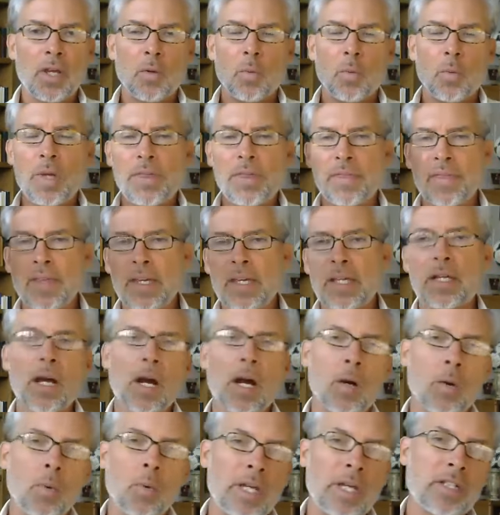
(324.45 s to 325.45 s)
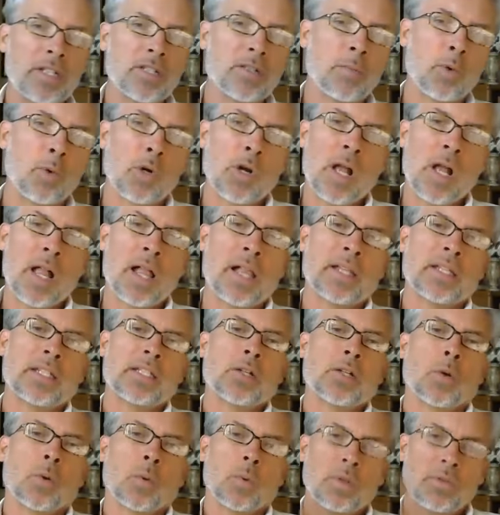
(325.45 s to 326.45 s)
We think our way to
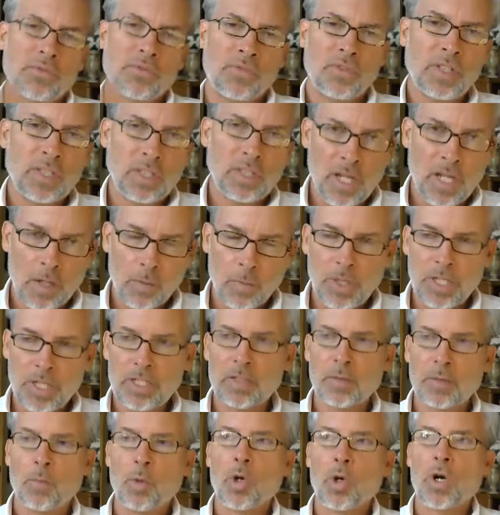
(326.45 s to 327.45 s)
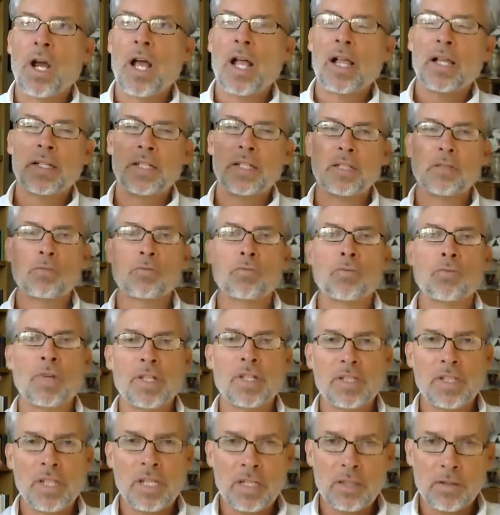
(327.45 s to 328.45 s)
morality or we feel our way to morality
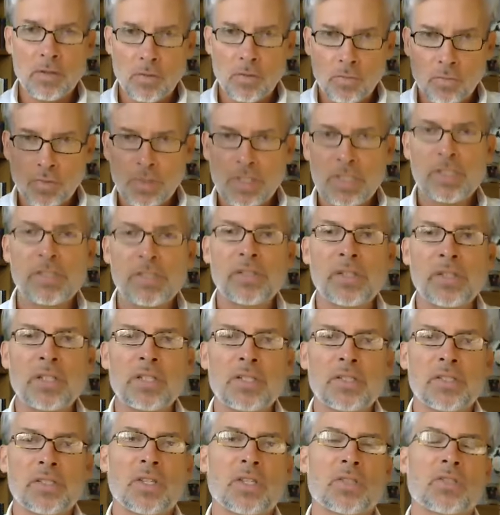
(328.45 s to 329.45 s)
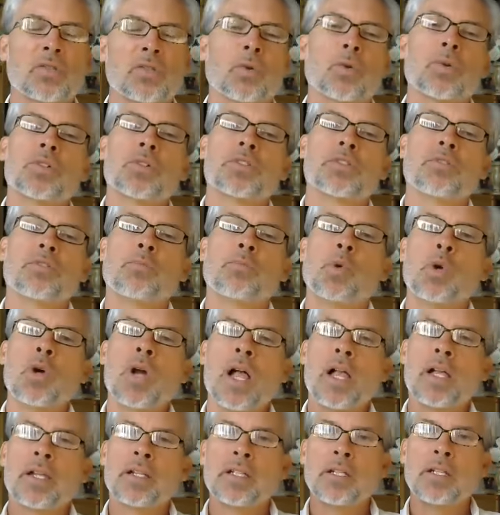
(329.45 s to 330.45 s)
it, either reason is the source of
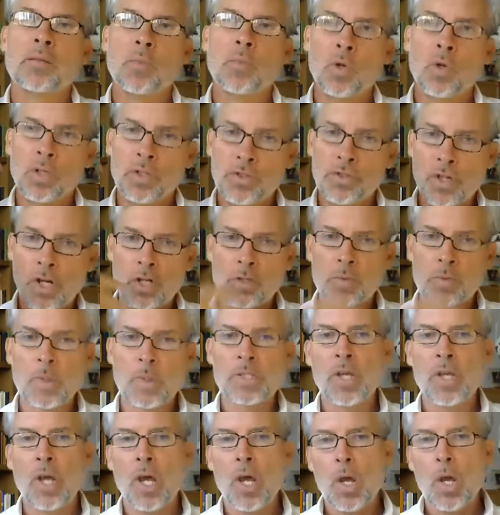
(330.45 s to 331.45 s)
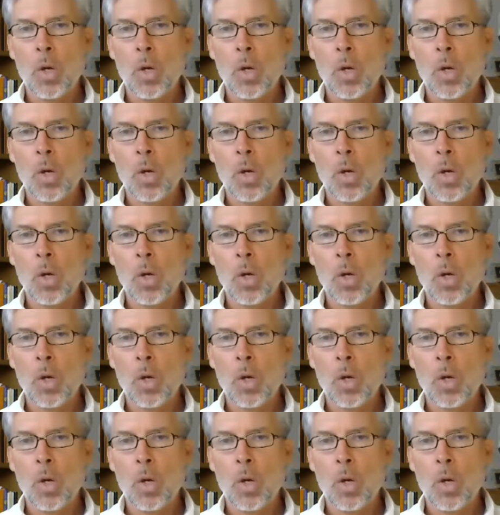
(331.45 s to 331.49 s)
morality and moral judgments,